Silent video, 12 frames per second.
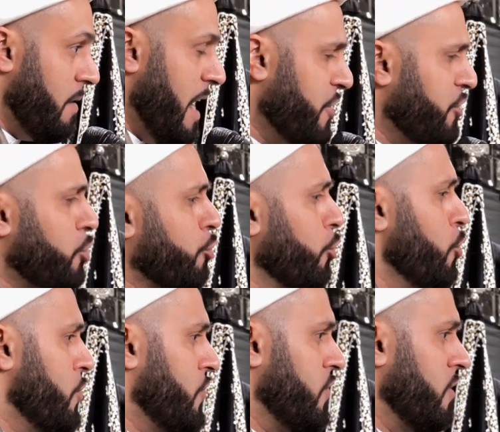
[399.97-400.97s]
as a
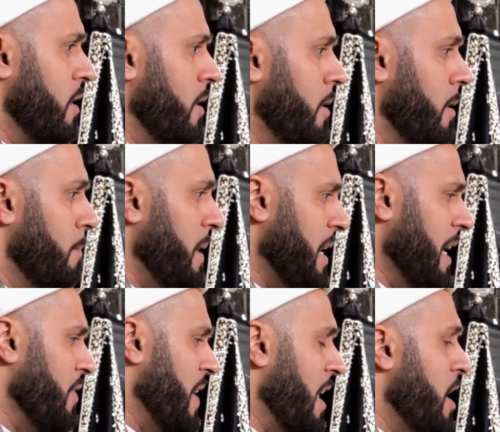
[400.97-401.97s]
truce,
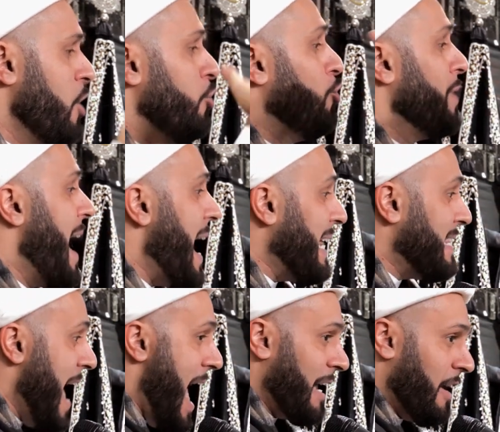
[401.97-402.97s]
meaning that do not
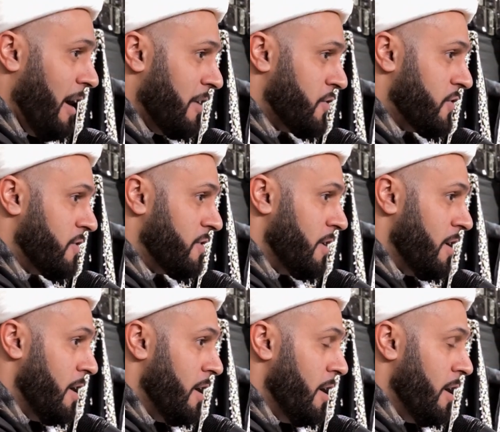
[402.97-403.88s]
attack us